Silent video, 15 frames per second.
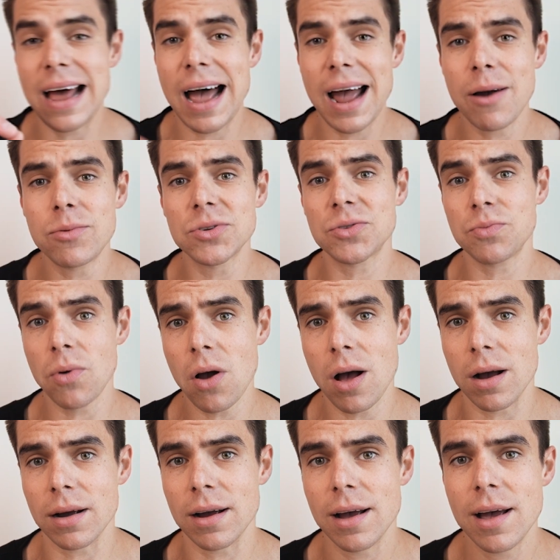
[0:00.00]
I was
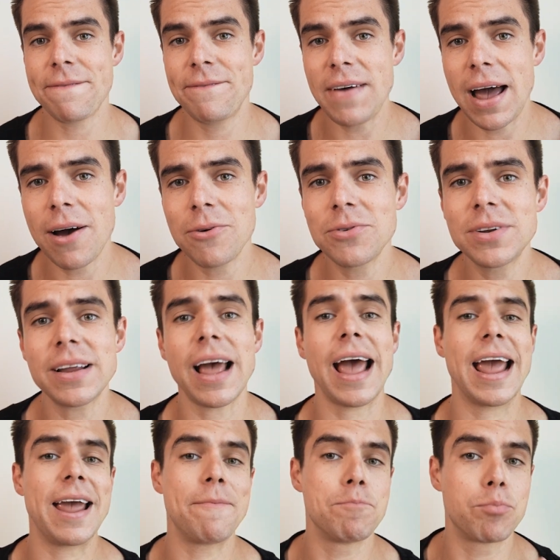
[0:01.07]
wrong. I found
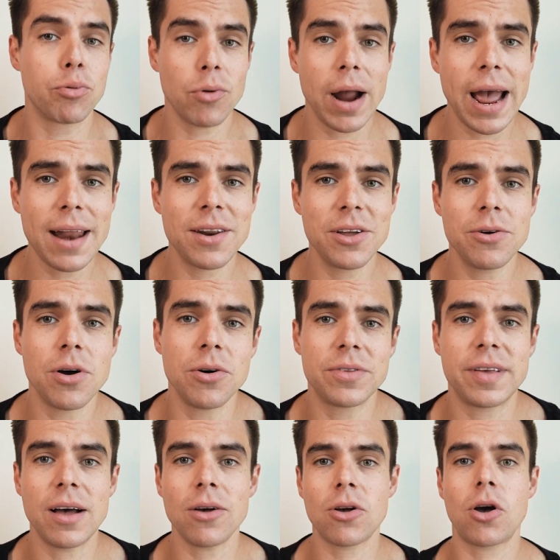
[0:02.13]
a brand new
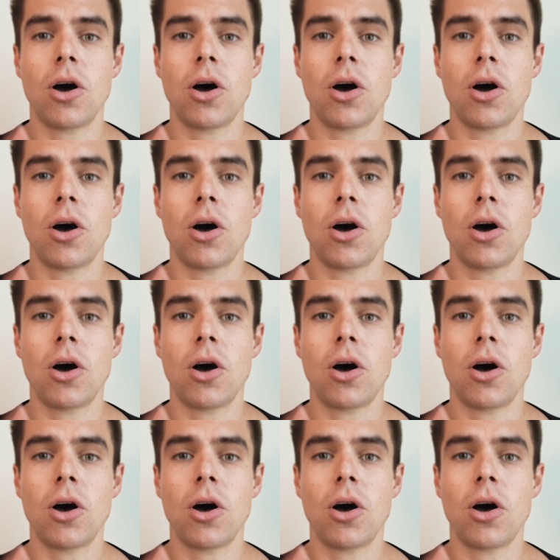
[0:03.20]
hotel